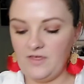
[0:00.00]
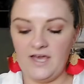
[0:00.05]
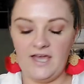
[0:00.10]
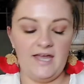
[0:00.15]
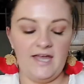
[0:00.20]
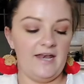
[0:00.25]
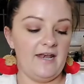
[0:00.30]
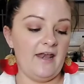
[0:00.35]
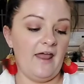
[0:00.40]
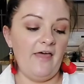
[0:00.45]

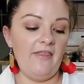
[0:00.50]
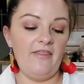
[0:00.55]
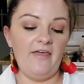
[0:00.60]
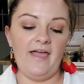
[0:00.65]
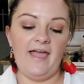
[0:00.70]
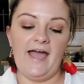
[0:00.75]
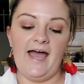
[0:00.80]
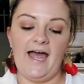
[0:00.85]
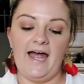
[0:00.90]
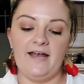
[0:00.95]
and
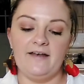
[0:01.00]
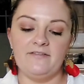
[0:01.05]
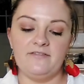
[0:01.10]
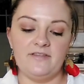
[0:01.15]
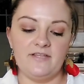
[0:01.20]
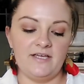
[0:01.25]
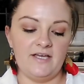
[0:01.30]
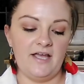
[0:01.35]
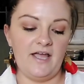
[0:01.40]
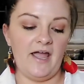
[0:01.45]
they had
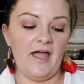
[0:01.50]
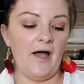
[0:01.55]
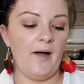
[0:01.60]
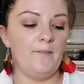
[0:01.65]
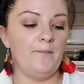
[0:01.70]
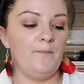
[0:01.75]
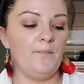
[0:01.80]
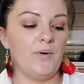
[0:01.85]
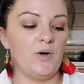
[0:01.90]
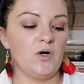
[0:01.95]
the
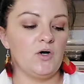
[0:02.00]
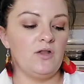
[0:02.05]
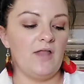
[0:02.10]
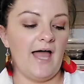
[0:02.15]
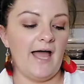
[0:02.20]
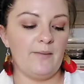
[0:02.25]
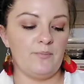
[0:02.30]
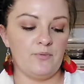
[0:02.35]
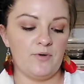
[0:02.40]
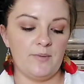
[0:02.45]

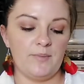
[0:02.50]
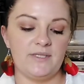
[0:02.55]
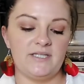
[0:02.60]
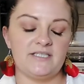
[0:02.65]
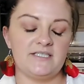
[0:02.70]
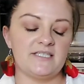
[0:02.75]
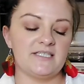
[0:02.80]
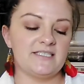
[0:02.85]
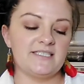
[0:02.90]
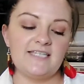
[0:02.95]
burlap ribbon.
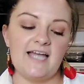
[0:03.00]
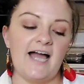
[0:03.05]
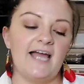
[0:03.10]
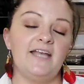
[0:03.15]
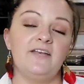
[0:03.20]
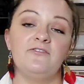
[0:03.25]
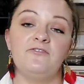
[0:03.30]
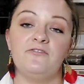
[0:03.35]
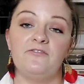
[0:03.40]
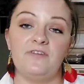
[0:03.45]
This is
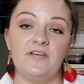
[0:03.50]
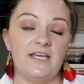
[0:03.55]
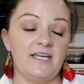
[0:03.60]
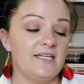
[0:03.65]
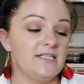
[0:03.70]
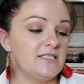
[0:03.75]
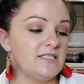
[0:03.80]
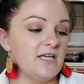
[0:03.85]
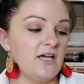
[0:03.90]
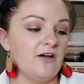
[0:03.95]
nine
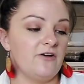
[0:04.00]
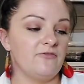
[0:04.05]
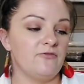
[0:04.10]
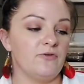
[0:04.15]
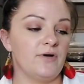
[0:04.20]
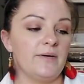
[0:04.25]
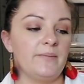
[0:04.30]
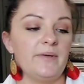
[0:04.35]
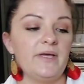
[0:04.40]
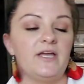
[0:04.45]
feet of
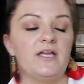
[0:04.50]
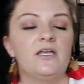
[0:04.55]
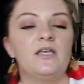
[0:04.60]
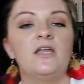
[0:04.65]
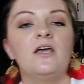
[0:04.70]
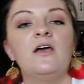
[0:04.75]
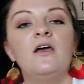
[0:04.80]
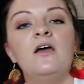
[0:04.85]
ribbon